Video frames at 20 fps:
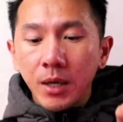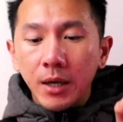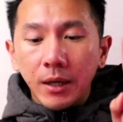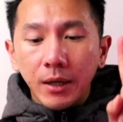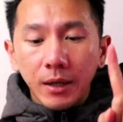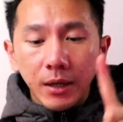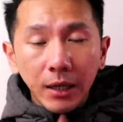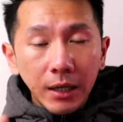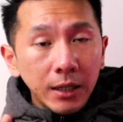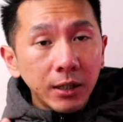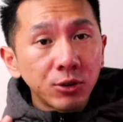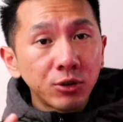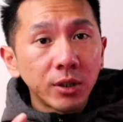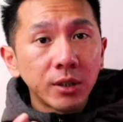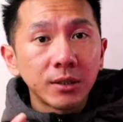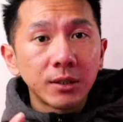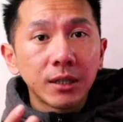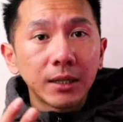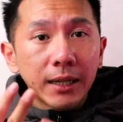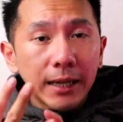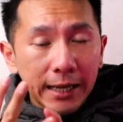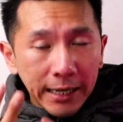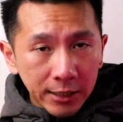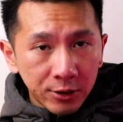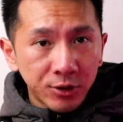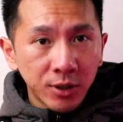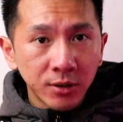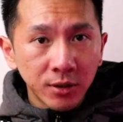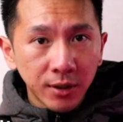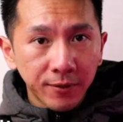intrinsic,
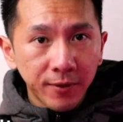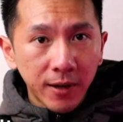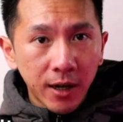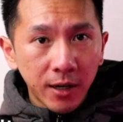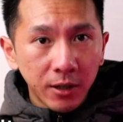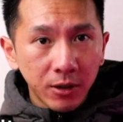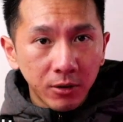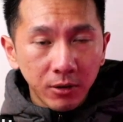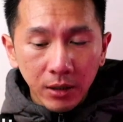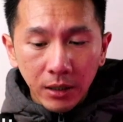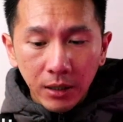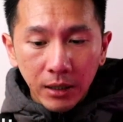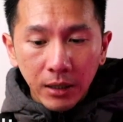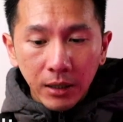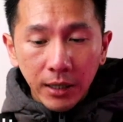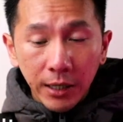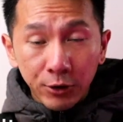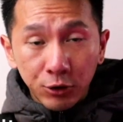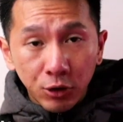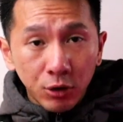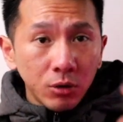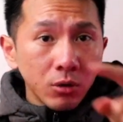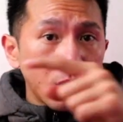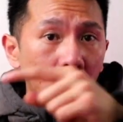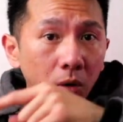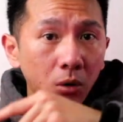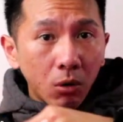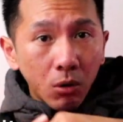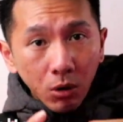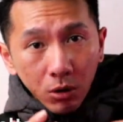extrinsic value, and you know
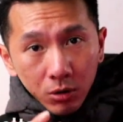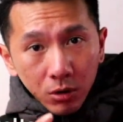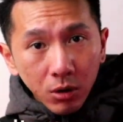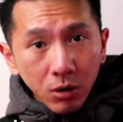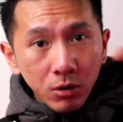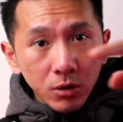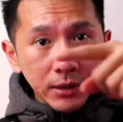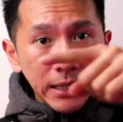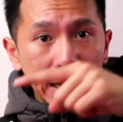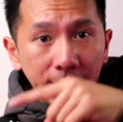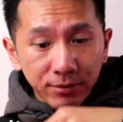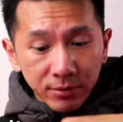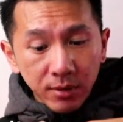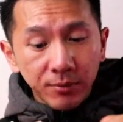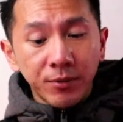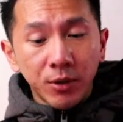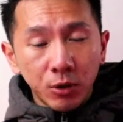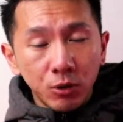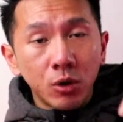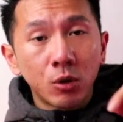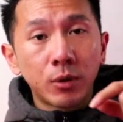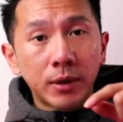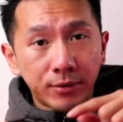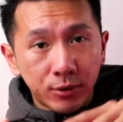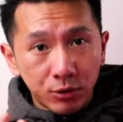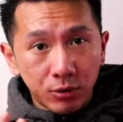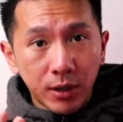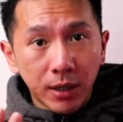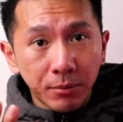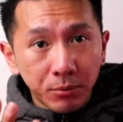all those have something to do with
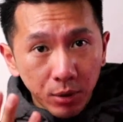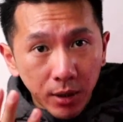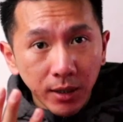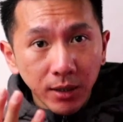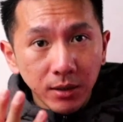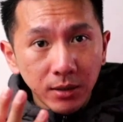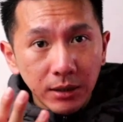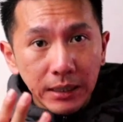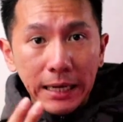strike price